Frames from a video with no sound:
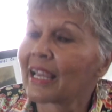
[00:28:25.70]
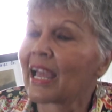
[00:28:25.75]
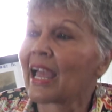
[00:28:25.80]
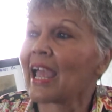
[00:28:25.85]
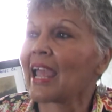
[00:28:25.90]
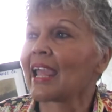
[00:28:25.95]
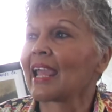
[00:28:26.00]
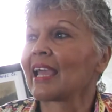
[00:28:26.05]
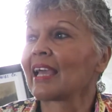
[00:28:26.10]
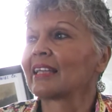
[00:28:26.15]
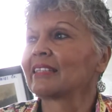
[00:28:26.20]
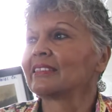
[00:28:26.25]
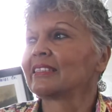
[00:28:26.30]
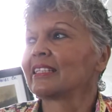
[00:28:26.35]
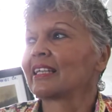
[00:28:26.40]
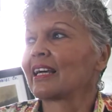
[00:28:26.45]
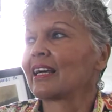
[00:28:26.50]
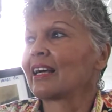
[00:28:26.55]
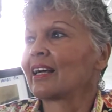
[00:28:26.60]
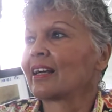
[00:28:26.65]
And
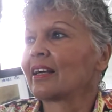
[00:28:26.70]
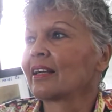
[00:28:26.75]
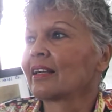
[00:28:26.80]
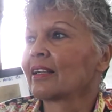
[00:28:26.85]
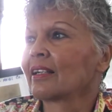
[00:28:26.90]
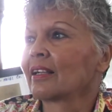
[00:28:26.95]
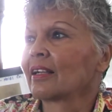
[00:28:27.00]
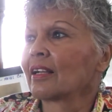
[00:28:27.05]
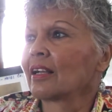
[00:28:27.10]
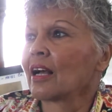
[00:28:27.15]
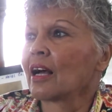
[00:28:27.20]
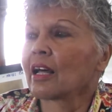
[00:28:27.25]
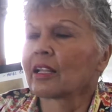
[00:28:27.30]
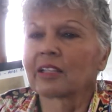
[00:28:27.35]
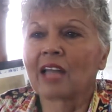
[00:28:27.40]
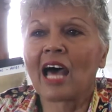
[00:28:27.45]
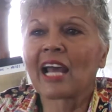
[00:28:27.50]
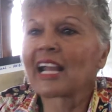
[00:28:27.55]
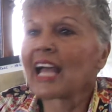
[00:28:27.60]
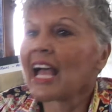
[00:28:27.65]
a
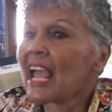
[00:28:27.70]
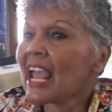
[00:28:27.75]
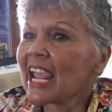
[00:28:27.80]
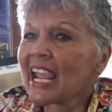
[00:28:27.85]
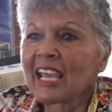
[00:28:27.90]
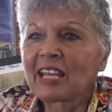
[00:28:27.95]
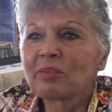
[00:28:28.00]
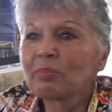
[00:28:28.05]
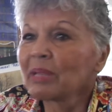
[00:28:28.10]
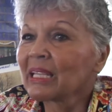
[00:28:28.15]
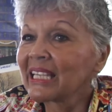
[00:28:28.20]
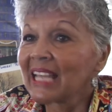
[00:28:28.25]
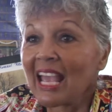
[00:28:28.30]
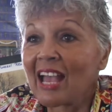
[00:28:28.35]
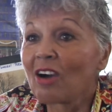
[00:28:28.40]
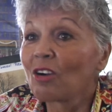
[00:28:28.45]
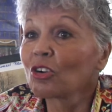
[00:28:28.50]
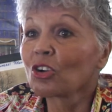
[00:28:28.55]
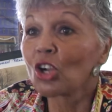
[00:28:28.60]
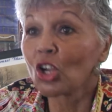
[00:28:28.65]
lot of
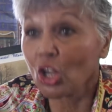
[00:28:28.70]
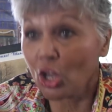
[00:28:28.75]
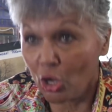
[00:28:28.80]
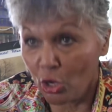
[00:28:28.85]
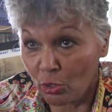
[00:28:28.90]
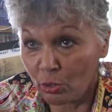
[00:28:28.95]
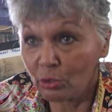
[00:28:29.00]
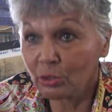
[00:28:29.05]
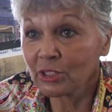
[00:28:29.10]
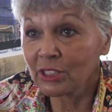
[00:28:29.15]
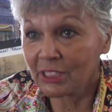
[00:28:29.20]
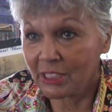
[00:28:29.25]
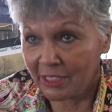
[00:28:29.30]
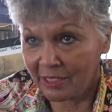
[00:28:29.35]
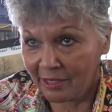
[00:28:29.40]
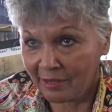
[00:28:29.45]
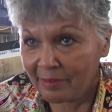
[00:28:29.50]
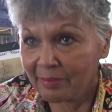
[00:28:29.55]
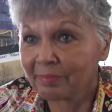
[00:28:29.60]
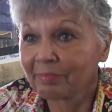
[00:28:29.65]
hand-me-down
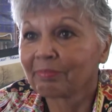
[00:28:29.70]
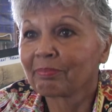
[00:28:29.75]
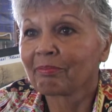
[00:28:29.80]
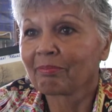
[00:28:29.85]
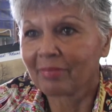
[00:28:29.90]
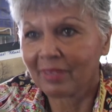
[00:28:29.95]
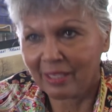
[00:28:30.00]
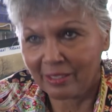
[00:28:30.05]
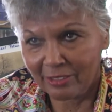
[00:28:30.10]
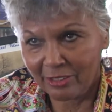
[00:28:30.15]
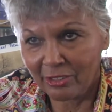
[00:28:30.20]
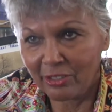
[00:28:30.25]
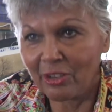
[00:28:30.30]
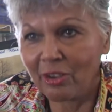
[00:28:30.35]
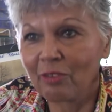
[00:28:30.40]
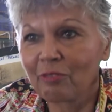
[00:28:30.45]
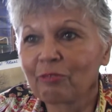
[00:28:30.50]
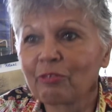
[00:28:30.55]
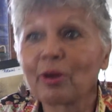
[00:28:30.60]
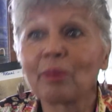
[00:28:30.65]
clothes,
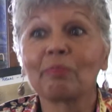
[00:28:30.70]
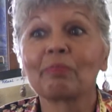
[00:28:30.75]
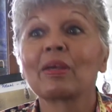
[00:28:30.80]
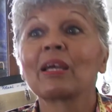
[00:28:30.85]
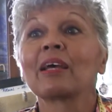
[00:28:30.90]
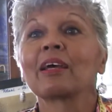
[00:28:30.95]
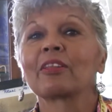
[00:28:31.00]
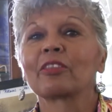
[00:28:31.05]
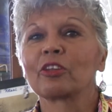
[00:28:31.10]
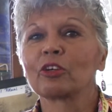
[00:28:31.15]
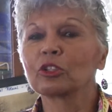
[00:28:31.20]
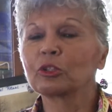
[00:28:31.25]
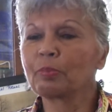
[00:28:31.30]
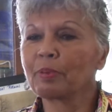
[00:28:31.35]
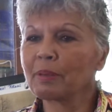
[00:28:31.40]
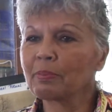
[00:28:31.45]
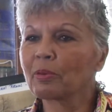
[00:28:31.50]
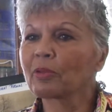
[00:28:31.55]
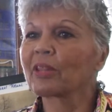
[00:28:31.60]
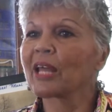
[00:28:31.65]
from those
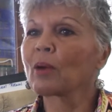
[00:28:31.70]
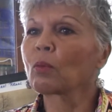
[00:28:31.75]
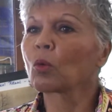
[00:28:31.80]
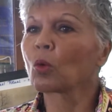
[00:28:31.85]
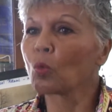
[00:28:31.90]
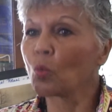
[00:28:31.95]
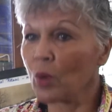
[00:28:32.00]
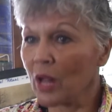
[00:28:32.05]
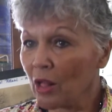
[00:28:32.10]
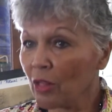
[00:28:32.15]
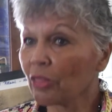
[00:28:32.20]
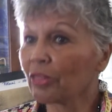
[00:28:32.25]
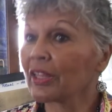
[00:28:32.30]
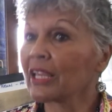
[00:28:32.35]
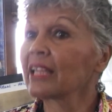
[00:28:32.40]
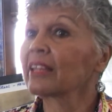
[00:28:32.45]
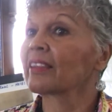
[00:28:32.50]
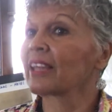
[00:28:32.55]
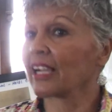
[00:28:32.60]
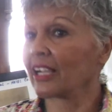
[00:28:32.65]
people that were
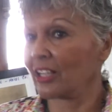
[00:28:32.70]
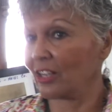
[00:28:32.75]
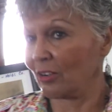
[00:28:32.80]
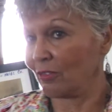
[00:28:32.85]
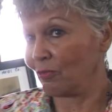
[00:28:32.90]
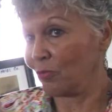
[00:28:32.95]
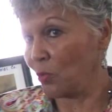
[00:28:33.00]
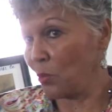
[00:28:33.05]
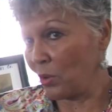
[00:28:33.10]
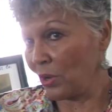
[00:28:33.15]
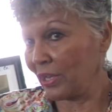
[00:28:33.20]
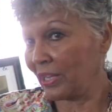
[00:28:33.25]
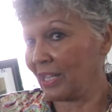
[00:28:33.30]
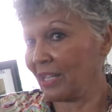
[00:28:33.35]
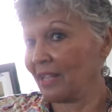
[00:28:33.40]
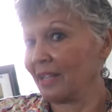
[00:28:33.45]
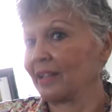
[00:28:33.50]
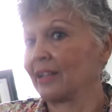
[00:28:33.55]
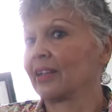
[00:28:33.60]
wealthy, that could afford